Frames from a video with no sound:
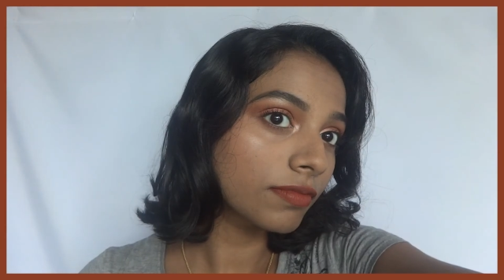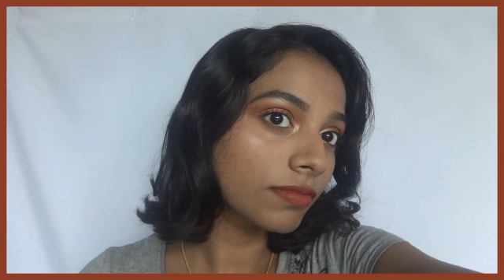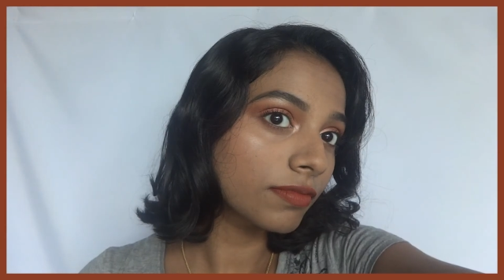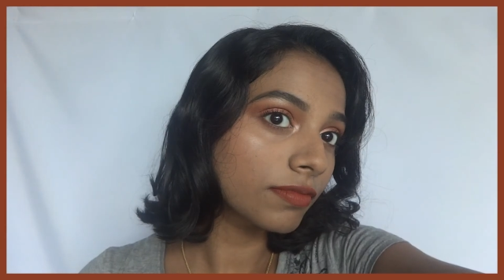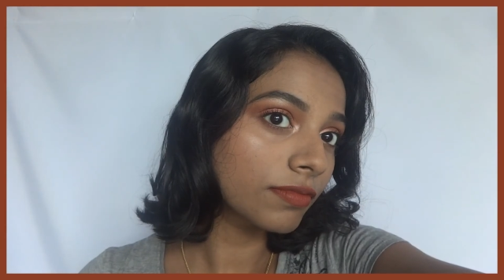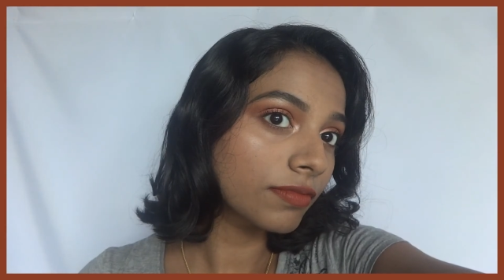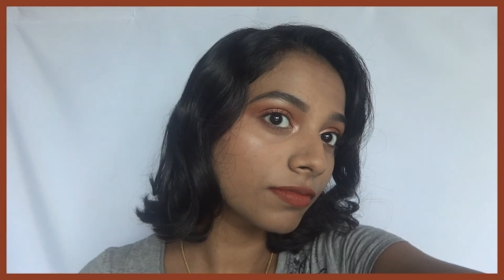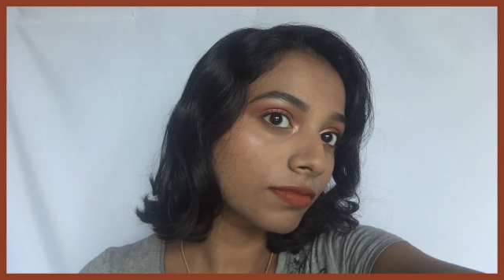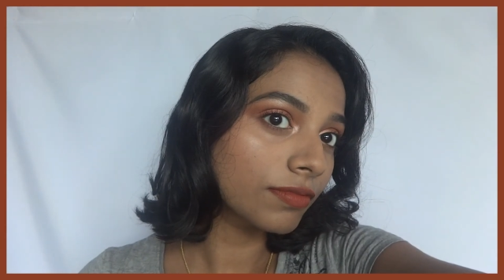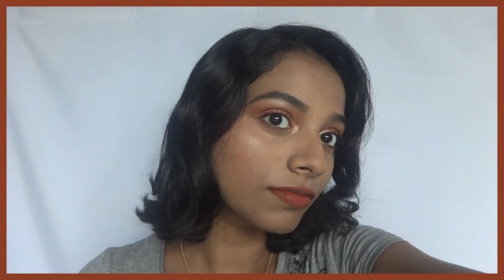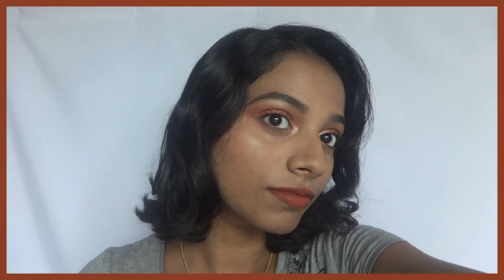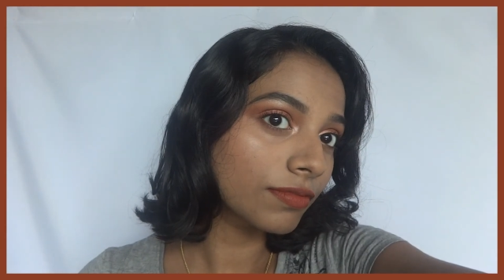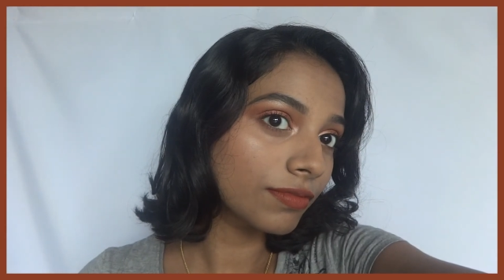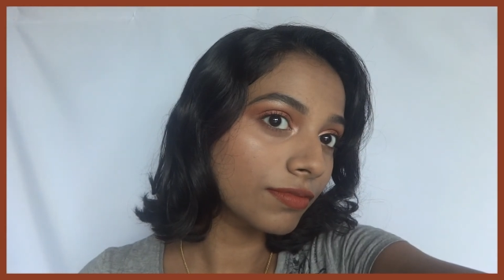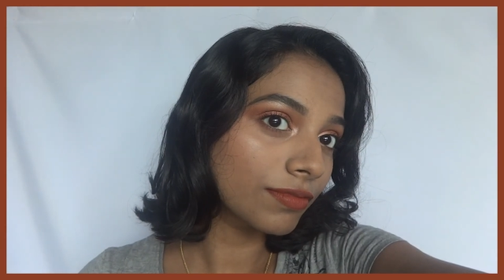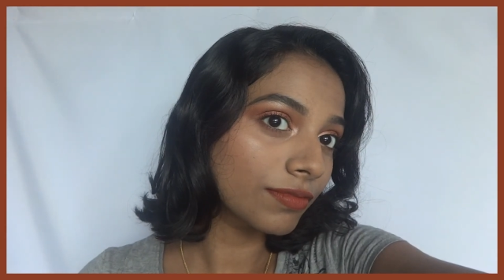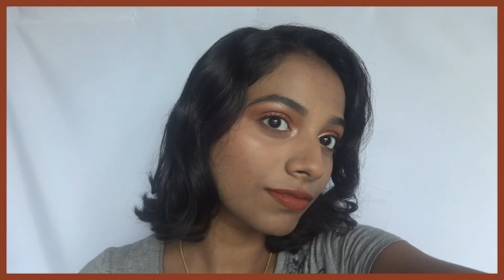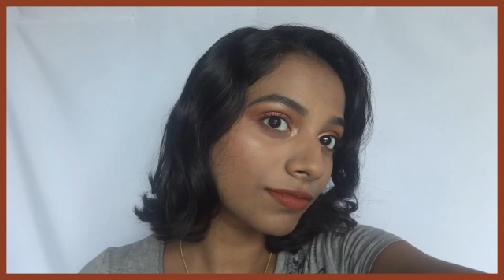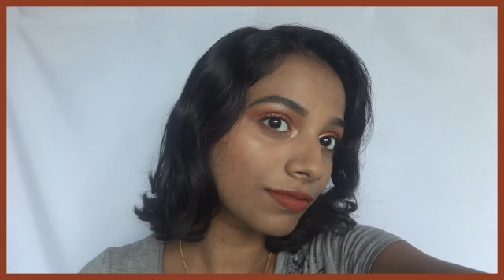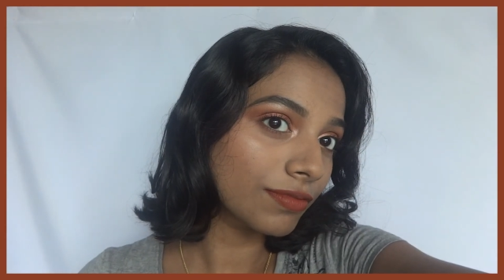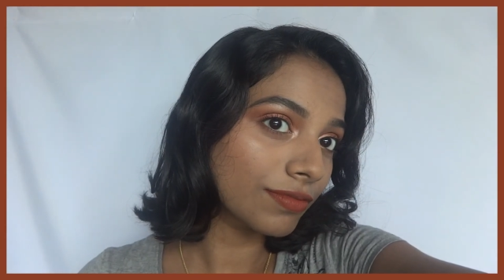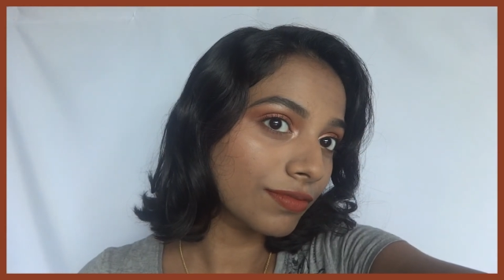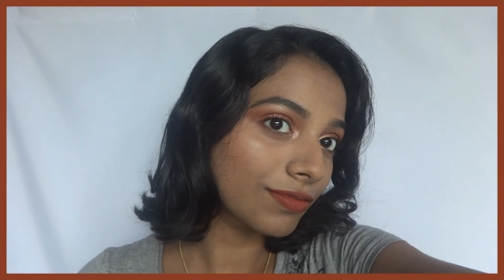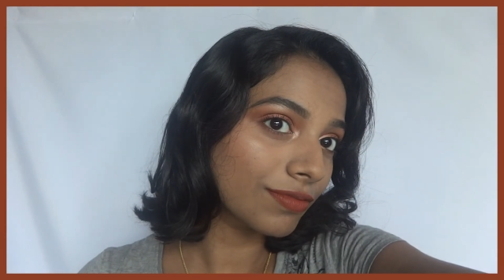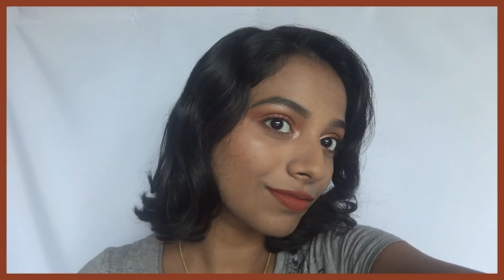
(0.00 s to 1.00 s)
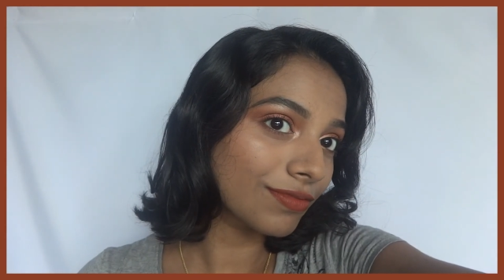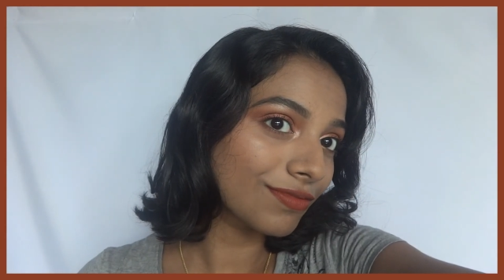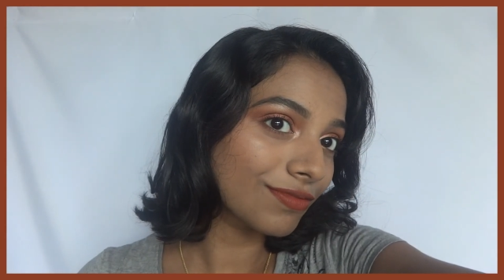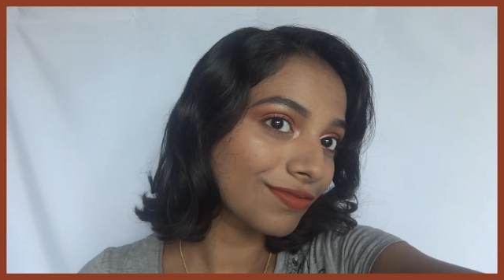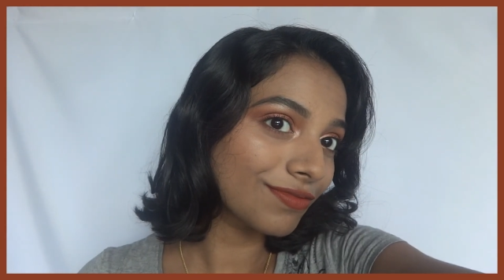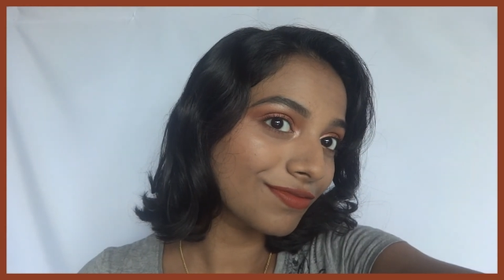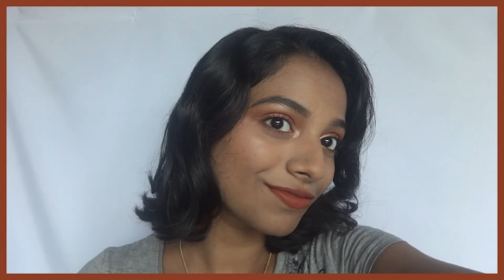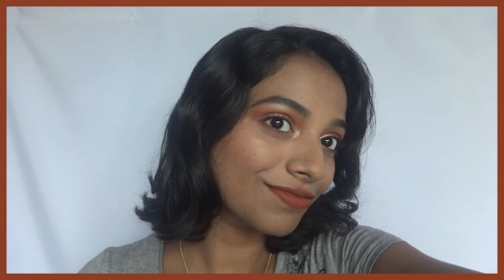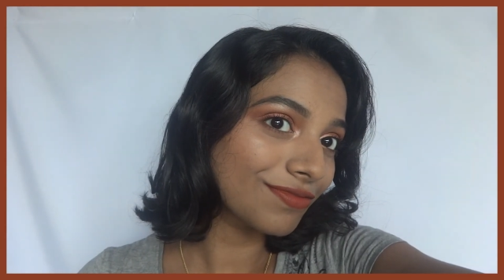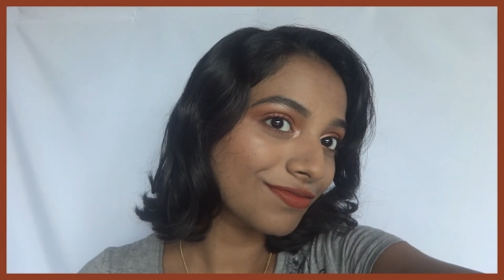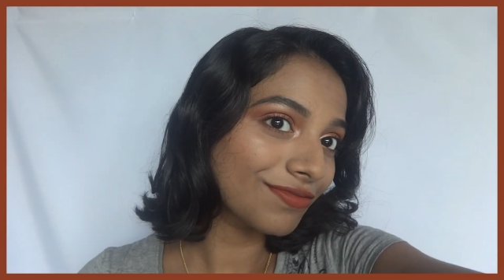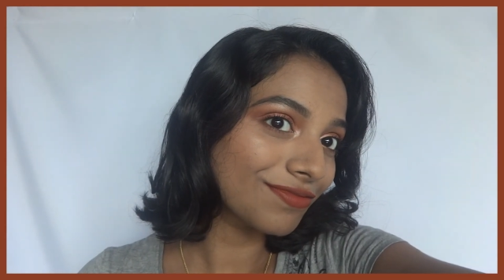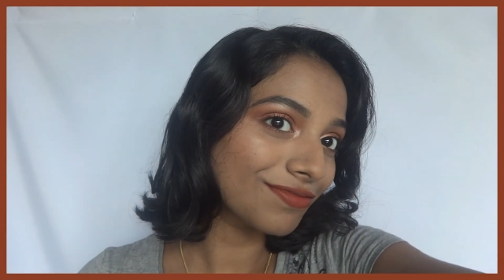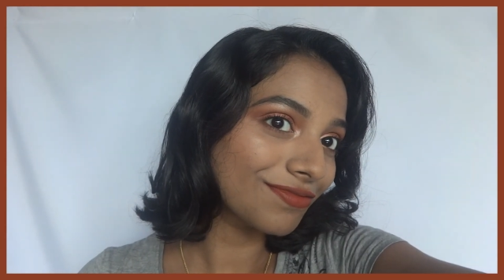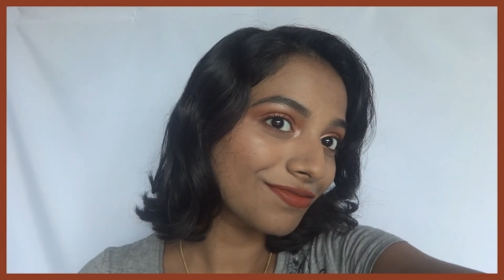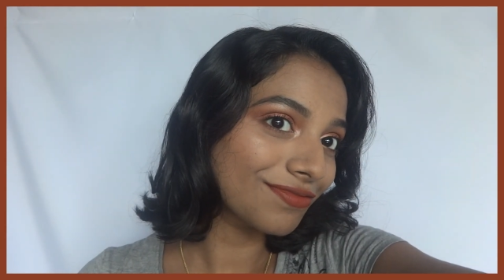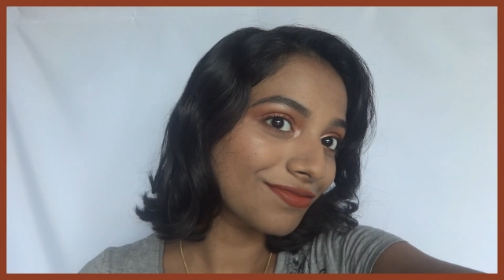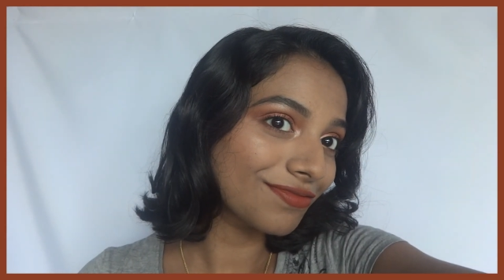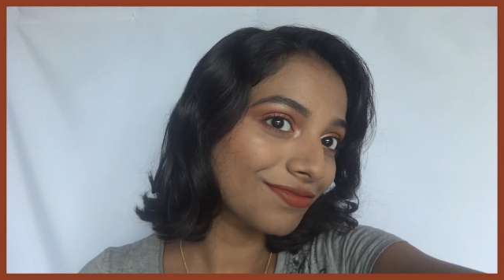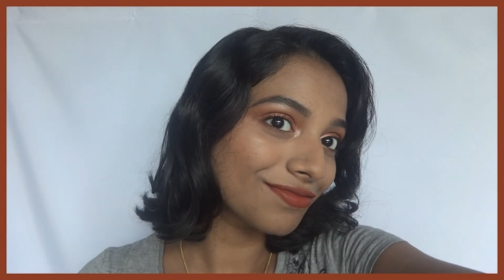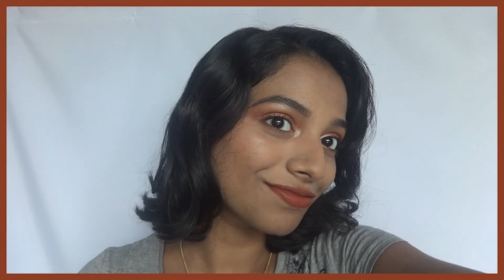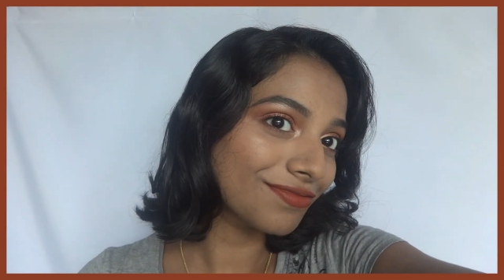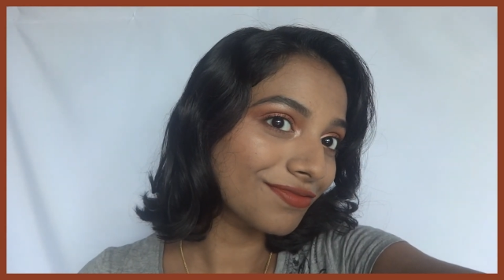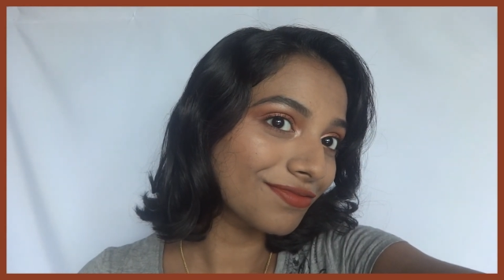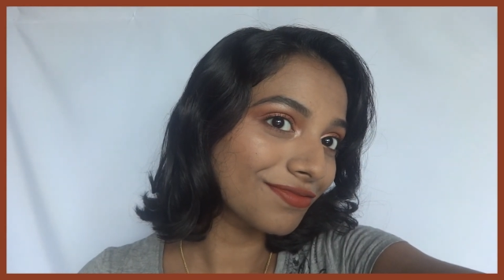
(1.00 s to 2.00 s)
And moving on to the
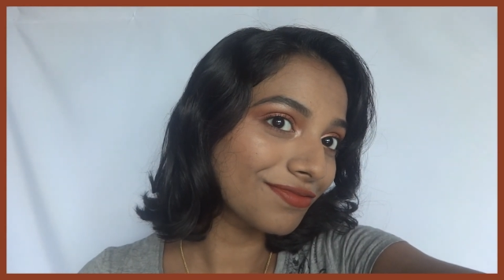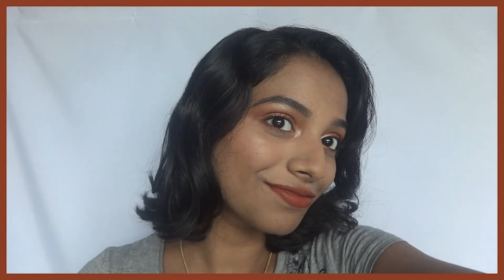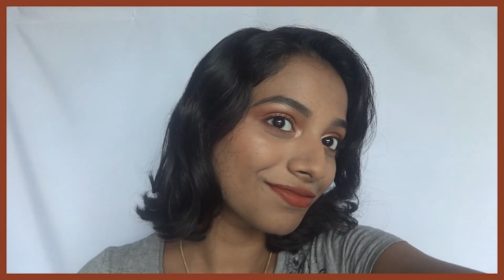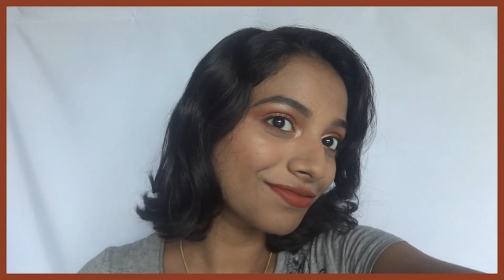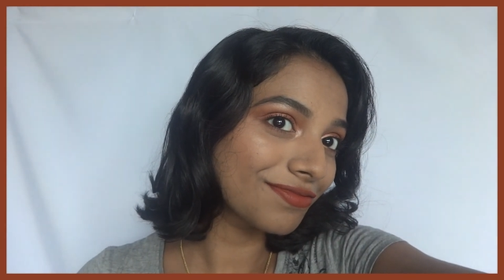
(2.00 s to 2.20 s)
outro now.